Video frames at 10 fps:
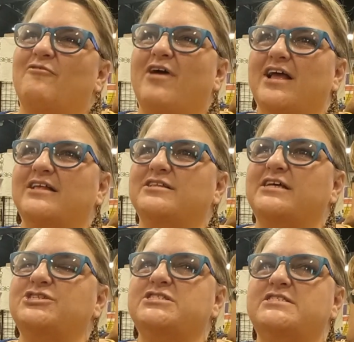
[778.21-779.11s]
right.
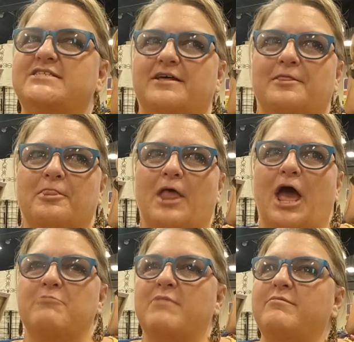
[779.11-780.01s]
Like, it just,
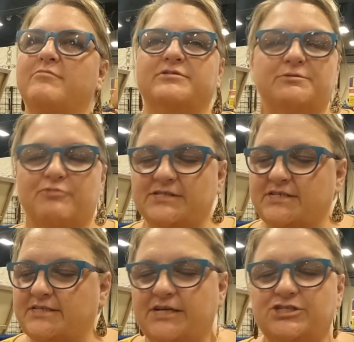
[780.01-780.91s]
and maybe it was the
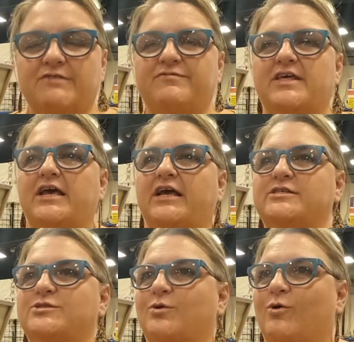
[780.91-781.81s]
presentation of
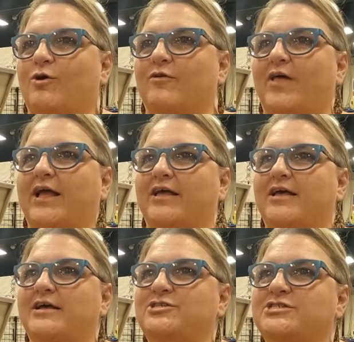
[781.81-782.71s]
things, or like
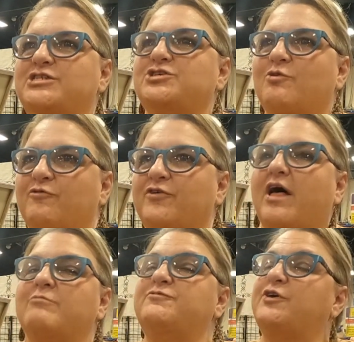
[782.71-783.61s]
just the general feel.
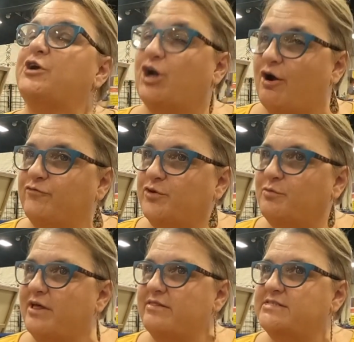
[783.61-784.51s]
I was very comfortable at the